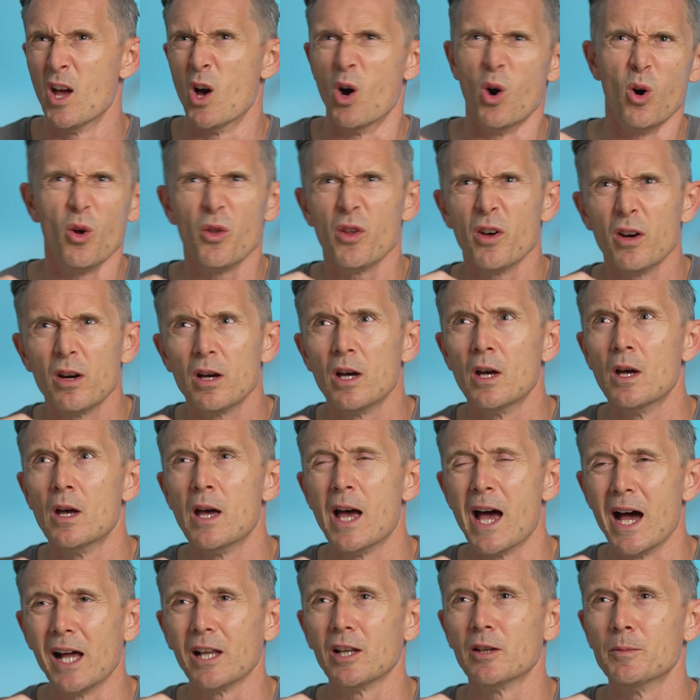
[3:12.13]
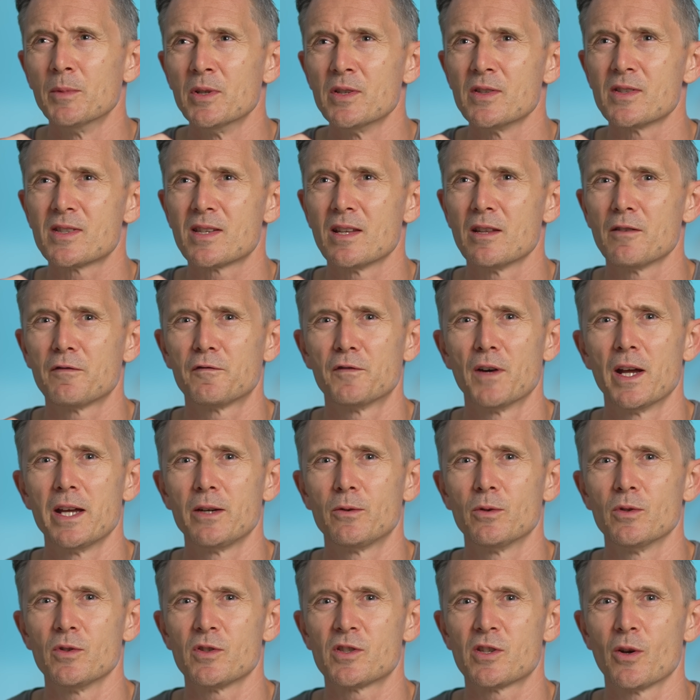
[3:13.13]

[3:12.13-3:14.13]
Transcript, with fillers: other elements in the fragrance,